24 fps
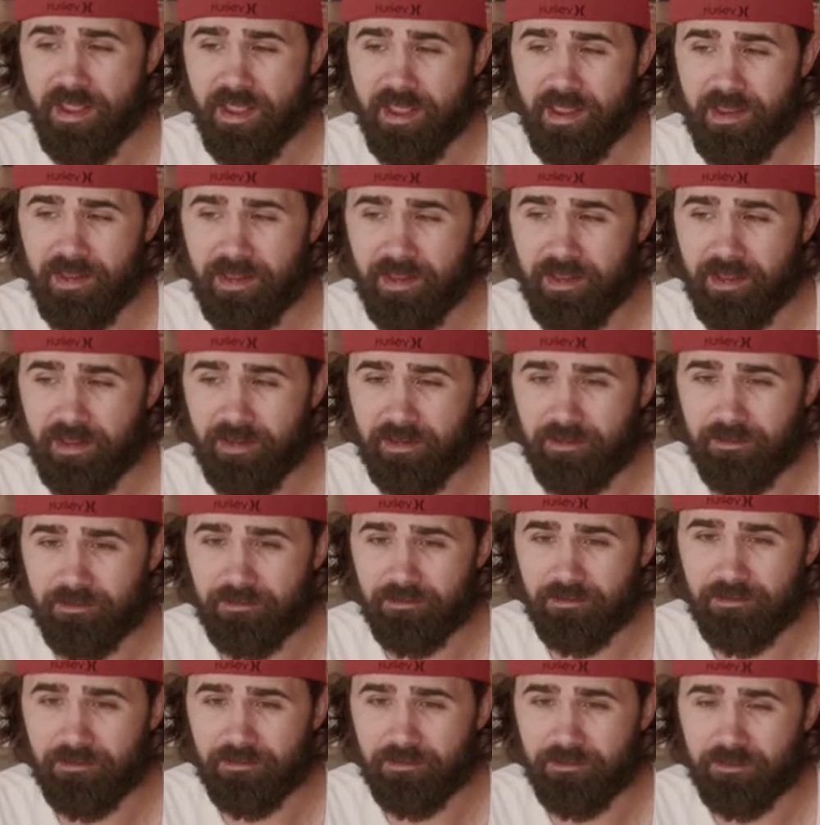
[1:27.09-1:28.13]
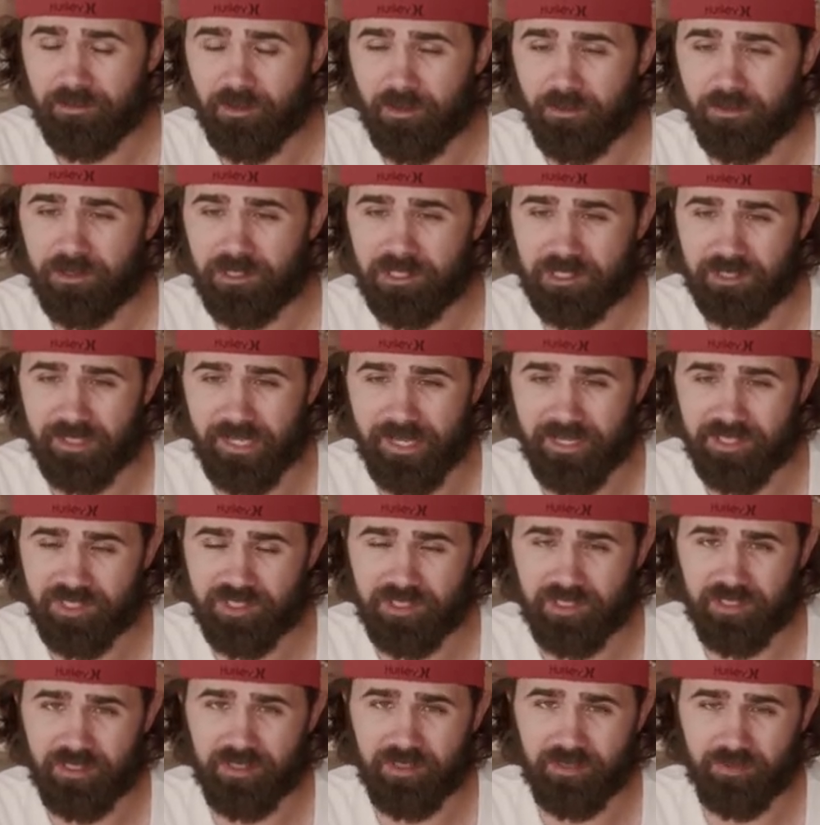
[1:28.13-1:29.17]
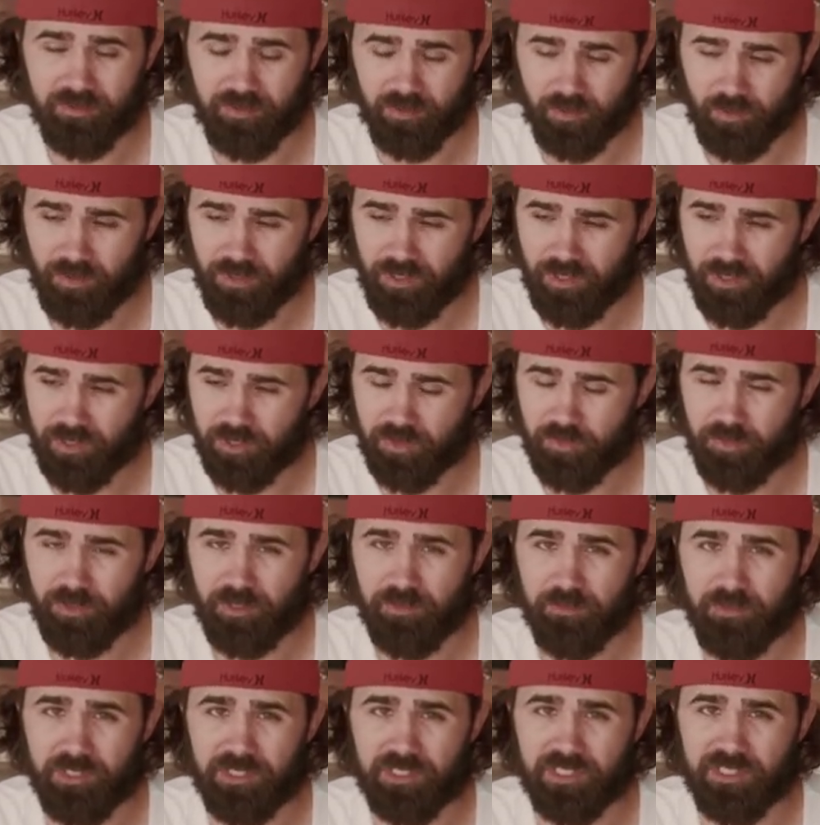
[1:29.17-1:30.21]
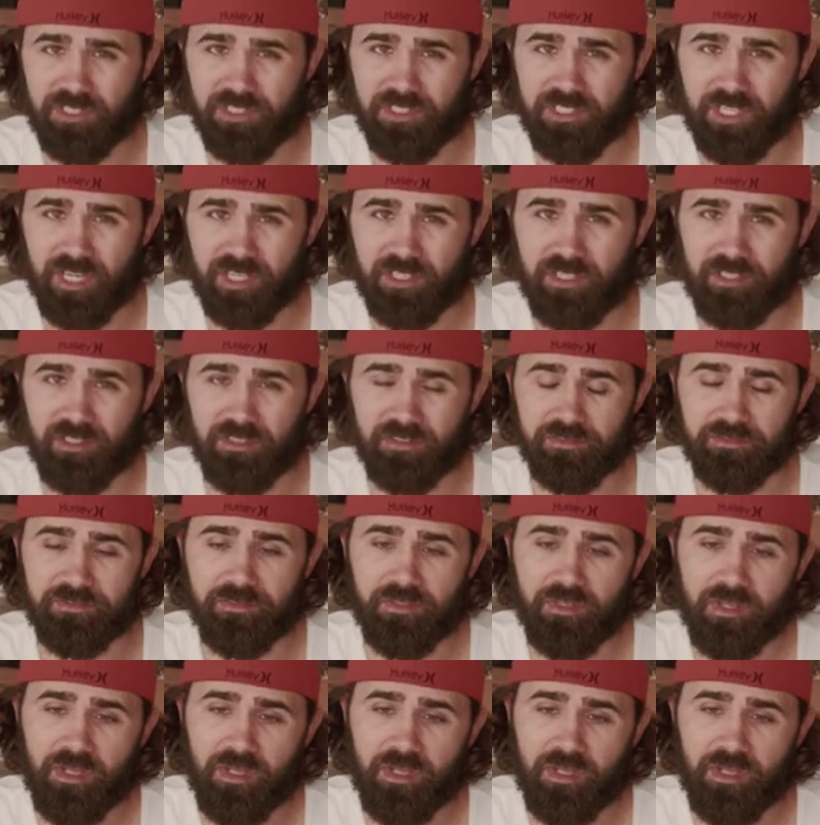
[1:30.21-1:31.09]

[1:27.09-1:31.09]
and on this last stint, 3 years pretty much consecutive,